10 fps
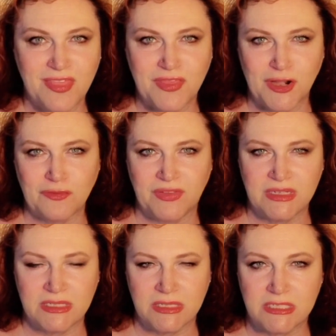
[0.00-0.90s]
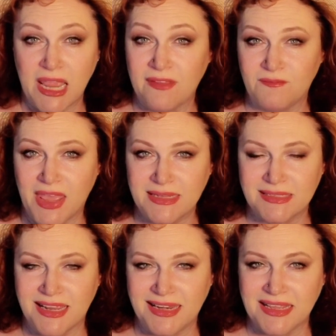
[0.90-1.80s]
that are vintage and
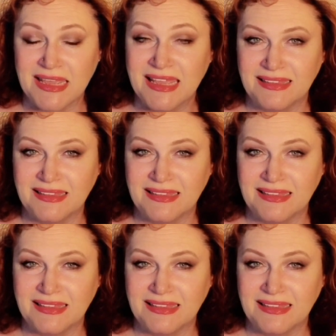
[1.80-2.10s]
fascinating,